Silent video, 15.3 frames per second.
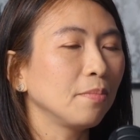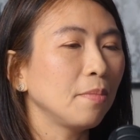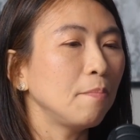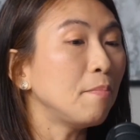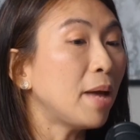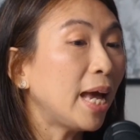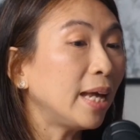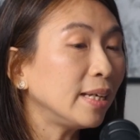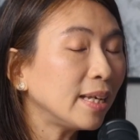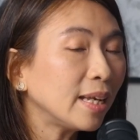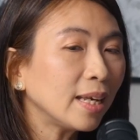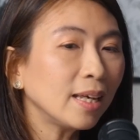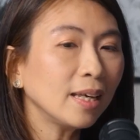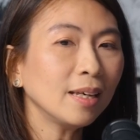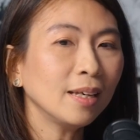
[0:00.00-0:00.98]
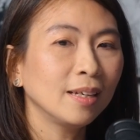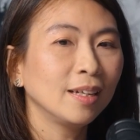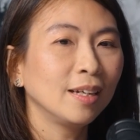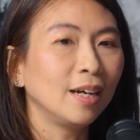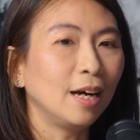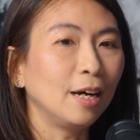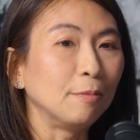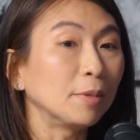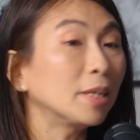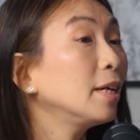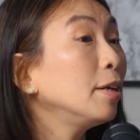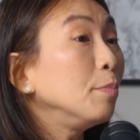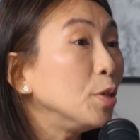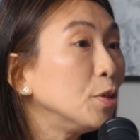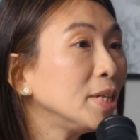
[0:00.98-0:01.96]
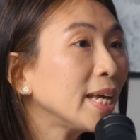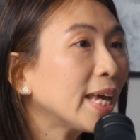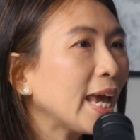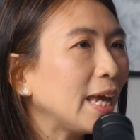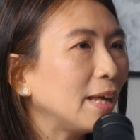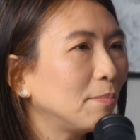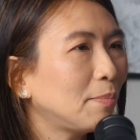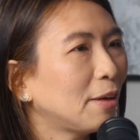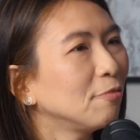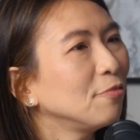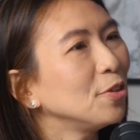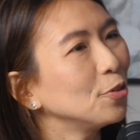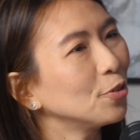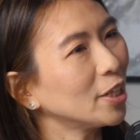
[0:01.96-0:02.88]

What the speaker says: Many communicate but few